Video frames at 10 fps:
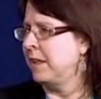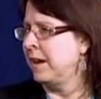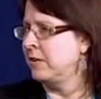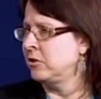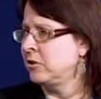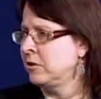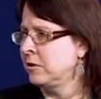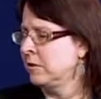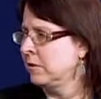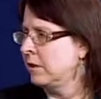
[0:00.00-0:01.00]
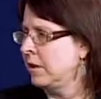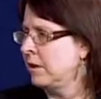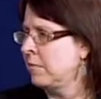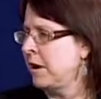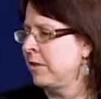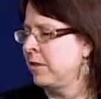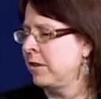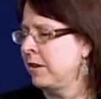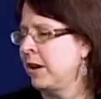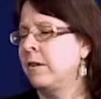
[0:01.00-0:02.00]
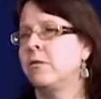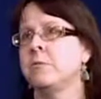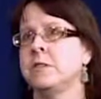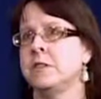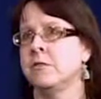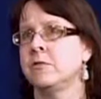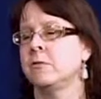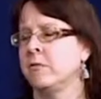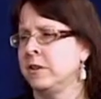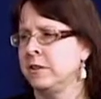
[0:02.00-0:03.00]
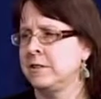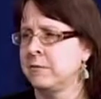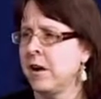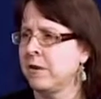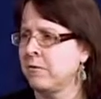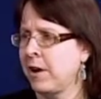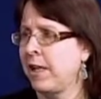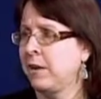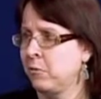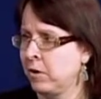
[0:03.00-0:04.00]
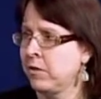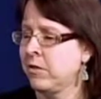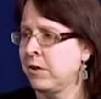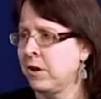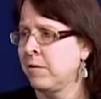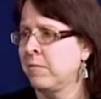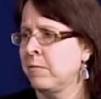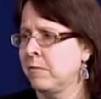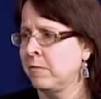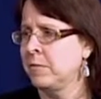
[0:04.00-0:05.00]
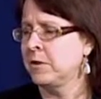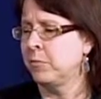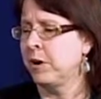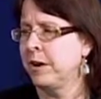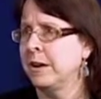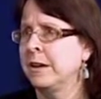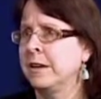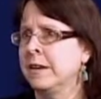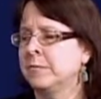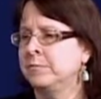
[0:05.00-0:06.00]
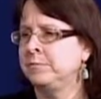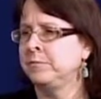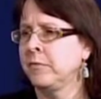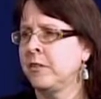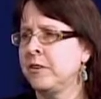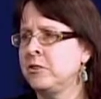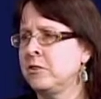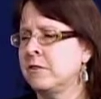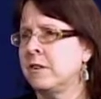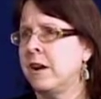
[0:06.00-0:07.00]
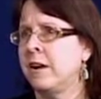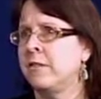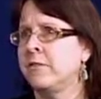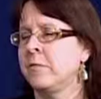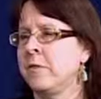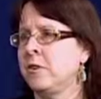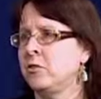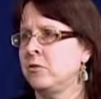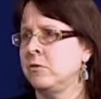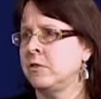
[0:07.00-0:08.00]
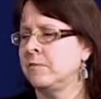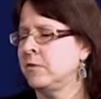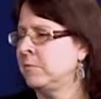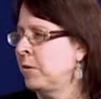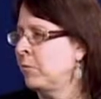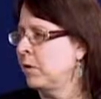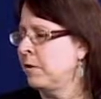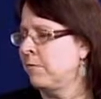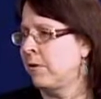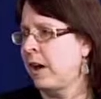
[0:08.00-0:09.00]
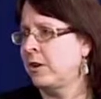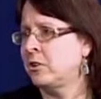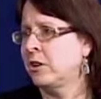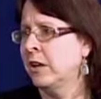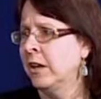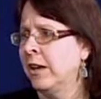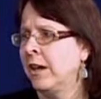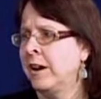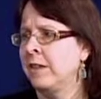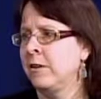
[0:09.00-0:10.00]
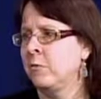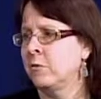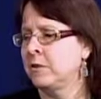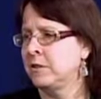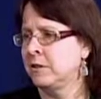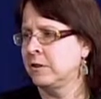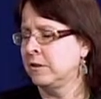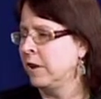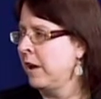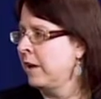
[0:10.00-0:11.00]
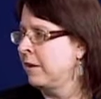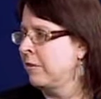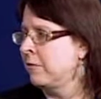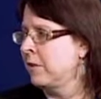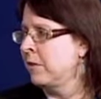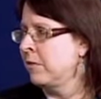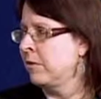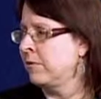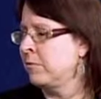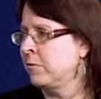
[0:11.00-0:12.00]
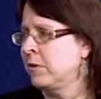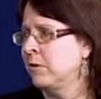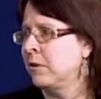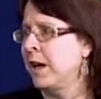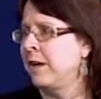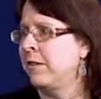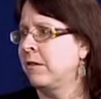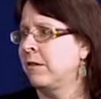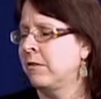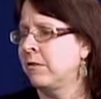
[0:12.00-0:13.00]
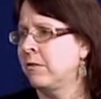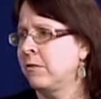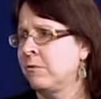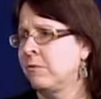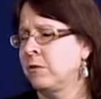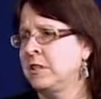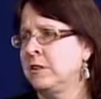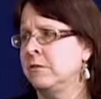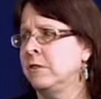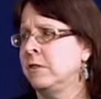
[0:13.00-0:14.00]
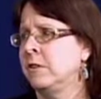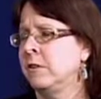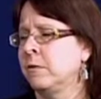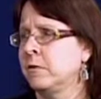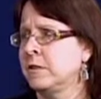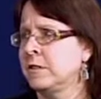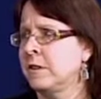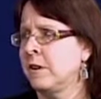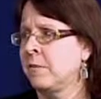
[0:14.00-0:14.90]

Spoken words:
last year. I know there was another school that did some kind of rally with Miss Bryant. This year, some of these shootings have just been really fresh, and I think we're still kind of, we had the little 14-year-old that was